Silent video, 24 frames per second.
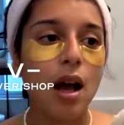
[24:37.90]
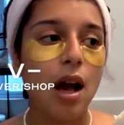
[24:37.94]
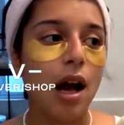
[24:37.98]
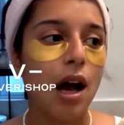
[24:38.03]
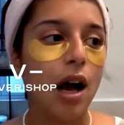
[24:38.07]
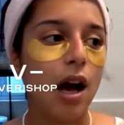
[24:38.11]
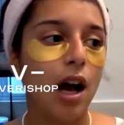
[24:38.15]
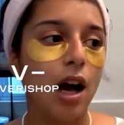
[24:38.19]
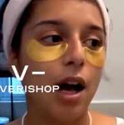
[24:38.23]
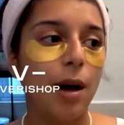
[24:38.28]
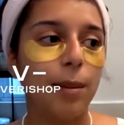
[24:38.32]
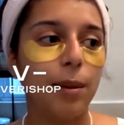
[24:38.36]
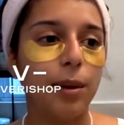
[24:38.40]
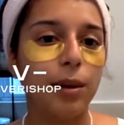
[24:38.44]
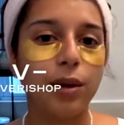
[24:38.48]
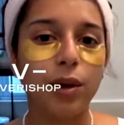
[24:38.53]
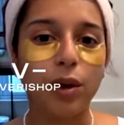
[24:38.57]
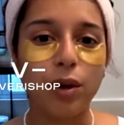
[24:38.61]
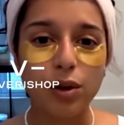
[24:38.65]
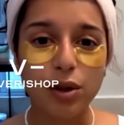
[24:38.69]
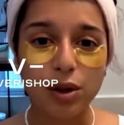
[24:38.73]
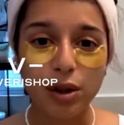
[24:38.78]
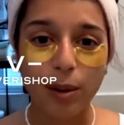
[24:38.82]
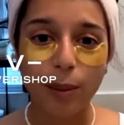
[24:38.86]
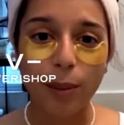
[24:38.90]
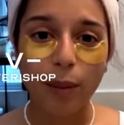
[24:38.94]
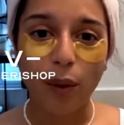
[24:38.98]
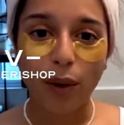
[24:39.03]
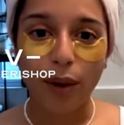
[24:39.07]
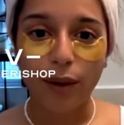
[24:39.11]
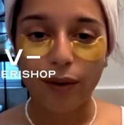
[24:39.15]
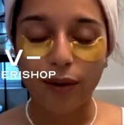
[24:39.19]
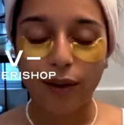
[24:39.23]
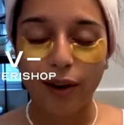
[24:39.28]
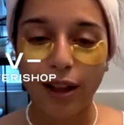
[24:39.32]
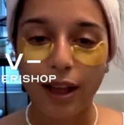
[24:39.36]
Um, those are
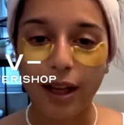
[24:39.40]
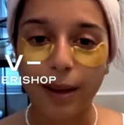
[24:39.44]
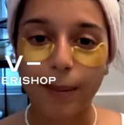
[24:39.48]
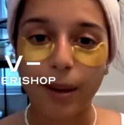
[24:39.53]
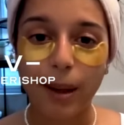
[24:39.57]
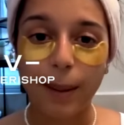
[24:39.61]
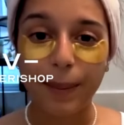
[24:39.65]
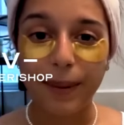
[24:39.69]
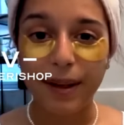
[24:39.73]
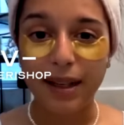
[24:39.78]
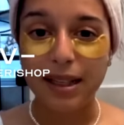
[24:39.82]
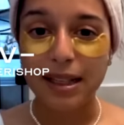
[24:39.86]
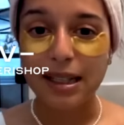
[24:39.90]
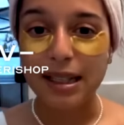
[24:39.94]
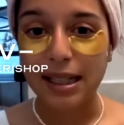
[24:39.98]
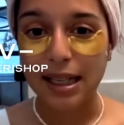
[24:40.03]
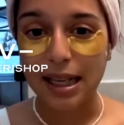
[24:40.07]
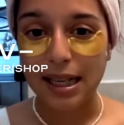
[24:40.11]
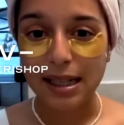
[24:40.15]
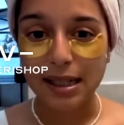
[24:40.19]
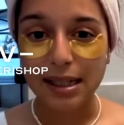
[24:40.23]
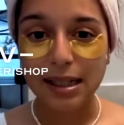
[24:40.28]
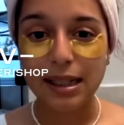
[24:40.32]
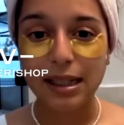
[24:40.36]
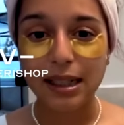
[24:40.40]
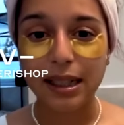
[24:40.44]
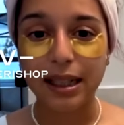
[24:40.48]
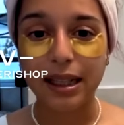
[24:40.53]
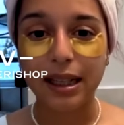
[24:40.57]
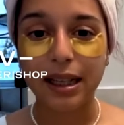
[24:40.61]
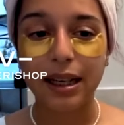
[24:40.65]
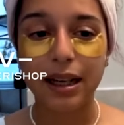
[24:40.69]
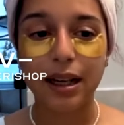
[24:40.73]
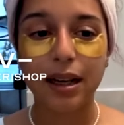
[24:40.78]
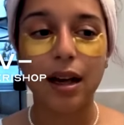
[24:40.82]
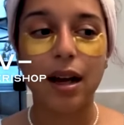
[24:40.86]
more for like my
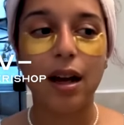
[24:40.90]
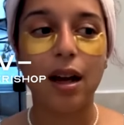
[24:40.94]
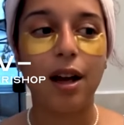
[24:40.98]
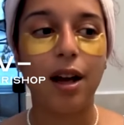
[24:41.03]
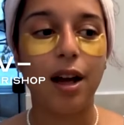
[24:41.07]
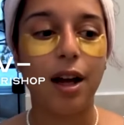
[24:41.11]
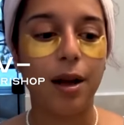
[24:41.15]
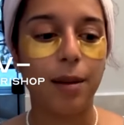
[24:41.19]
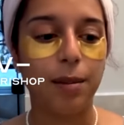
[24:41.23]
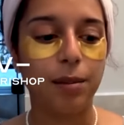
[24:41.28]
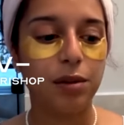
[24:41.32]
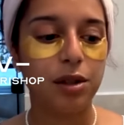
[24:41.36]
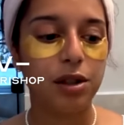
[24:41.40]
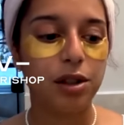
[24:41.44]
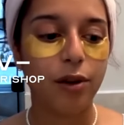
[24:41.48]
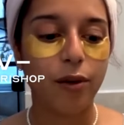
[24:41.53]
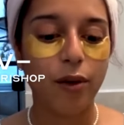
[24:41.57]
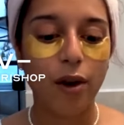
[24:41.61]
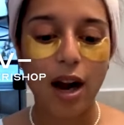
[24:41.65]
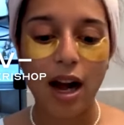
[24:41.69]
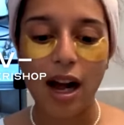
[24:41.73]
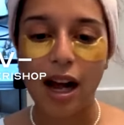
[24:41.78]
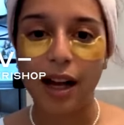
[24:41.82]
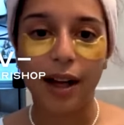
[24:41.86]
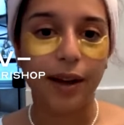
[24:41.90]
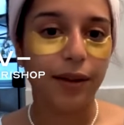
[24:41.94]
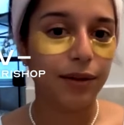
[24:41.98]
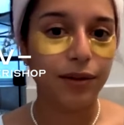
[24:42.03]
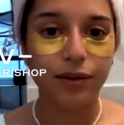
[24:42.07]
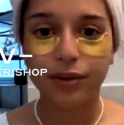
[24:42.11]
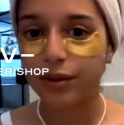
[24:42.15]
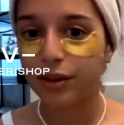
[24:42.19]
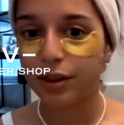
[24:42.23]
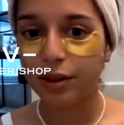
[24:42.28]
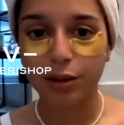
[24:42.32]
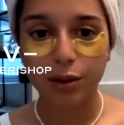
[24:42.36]
PTSD um,
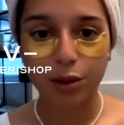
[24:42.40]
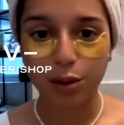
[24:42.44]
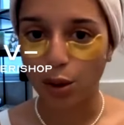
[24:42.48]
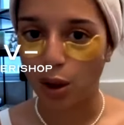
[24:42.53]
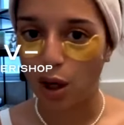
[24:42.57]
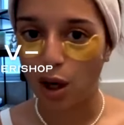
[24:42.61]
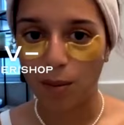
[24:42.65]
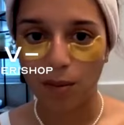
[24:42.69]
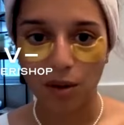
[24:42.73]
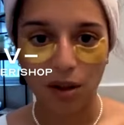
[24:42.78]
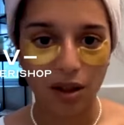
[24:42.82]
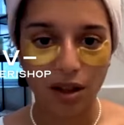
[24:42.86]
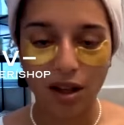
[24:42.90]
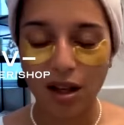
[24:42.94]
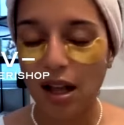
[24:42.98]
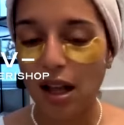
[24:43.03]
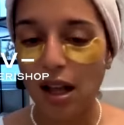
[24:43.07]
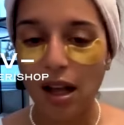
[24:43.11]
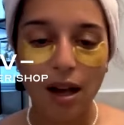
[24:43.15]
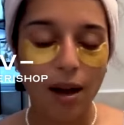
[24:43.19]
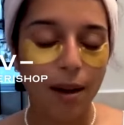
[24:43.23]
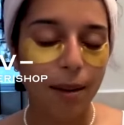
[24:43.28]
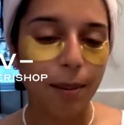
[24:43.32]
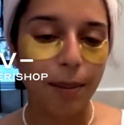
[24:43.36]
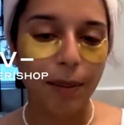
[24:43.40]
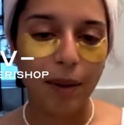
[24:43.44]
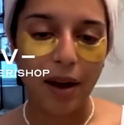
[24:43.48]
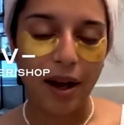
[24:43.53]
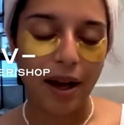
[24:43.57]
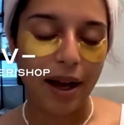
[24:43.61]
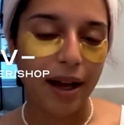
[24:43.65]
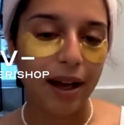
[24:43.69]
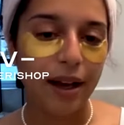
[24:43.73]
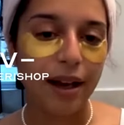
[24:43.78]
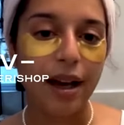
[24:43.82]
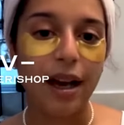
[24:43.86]
derived trauma,
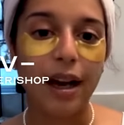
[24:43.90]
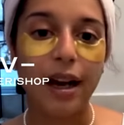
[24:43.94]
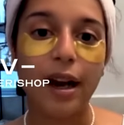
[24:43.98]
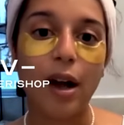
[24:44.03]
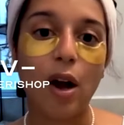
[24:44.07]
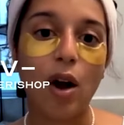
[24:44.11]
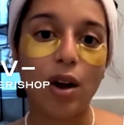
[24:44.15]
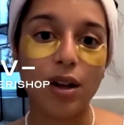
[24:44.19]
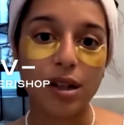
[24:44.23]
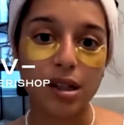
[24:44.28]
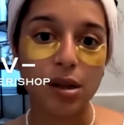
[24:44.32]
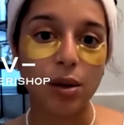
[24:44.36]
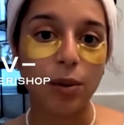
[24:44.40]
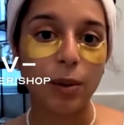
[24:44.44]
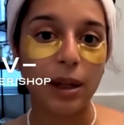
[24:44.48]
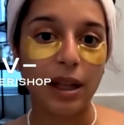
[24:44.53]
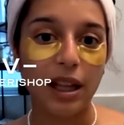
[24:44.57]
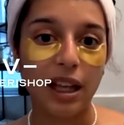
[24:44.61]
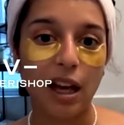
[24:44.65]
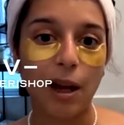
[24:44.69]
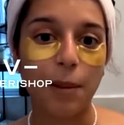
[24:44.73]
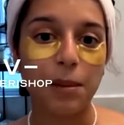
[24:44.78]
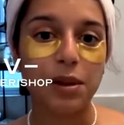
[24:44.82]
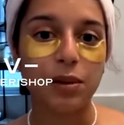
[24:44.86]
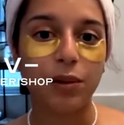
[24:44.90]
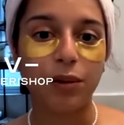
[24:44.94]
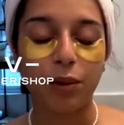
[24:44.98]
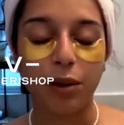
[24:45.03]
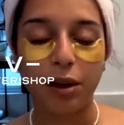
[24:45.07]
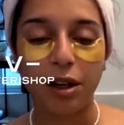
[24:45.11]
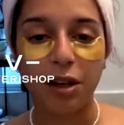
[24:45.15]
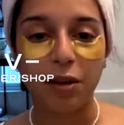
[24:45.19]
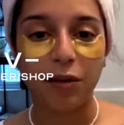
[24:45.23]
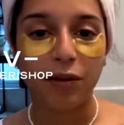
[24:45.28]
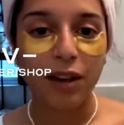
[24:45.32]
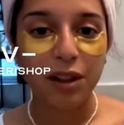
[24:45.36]
but it also really helps with
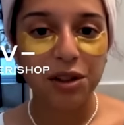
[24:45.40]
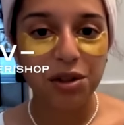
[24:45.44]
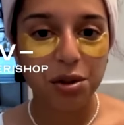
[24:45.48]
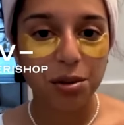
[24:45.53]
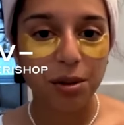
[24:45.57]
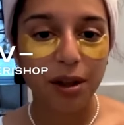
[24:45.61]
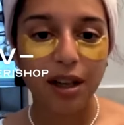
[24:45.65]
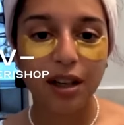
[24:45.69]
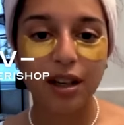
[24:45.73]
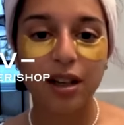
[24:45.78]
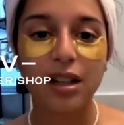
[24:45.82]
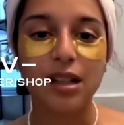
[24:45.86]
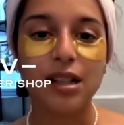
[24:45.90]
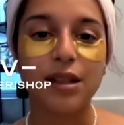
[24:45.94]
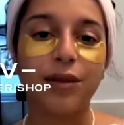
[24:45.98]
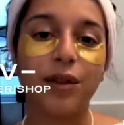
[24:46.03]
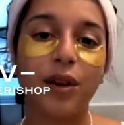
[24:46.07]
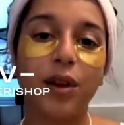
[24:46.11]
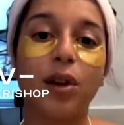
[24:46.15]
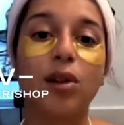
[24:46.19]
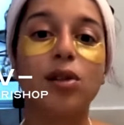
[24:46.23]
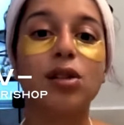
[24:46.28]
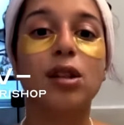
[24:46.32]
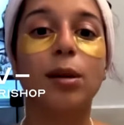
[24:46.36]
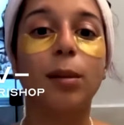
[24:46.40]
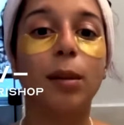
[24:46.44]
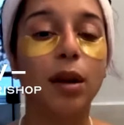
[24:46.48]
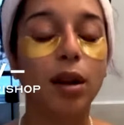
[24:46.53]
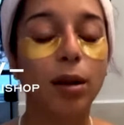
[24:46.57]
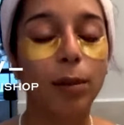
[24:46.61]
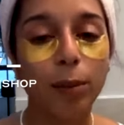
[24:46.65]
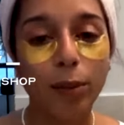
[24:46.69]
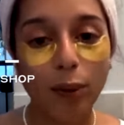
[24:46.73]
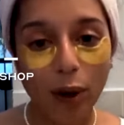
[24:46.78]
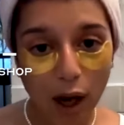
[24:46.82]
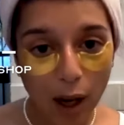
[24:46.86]
green aventurine because if you know some of
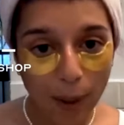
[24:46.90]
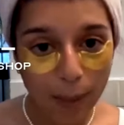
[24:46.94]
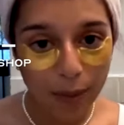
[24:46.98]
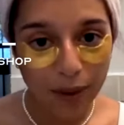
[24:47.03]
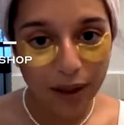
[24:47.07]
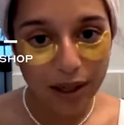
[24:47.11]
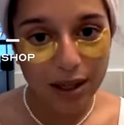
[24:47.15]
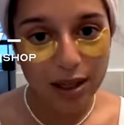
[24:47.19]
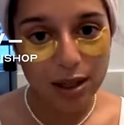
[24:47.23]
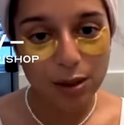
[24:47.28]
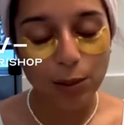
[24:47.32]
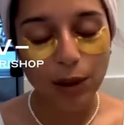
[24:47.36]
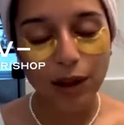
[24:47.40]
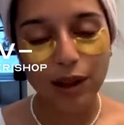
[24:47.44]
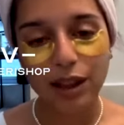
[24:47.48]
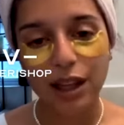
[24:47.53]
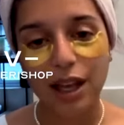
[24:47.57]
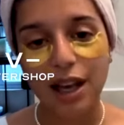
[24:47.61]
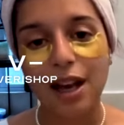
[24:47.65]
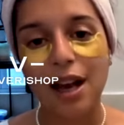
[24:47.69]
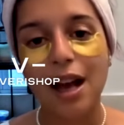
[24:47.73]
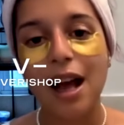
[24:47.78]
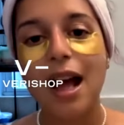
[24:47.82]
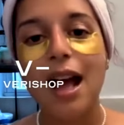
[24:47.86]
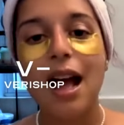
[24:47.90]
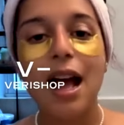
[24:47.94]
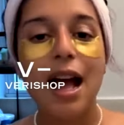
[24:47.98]
the properties with it,